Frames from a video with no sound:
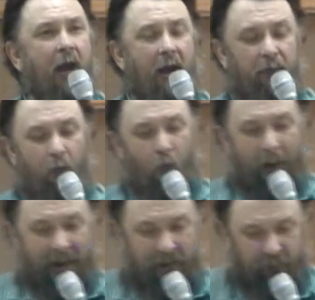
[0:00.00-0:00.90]
And the
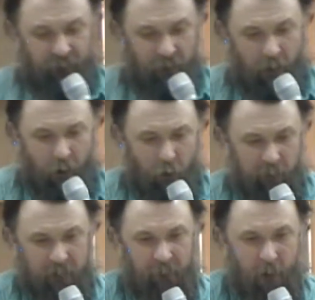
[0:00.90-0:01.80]
way into the
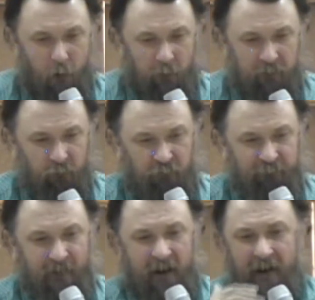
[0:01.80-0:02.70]
Holy of Holies
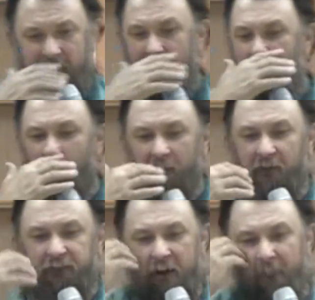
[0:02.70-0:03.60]
was made when
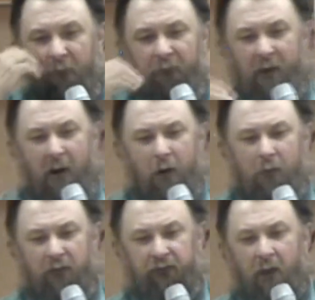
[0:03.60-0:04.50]
the temple
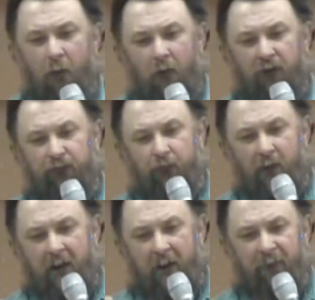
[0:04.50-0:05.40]
veil was
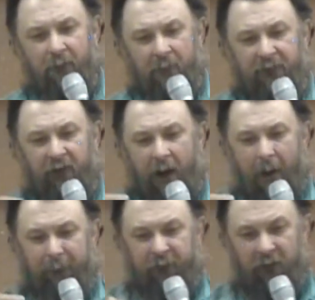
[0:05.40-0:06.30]
rent from the
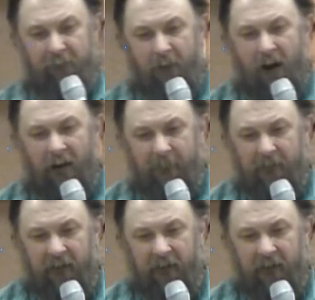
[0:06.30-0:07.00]
top to the bottom.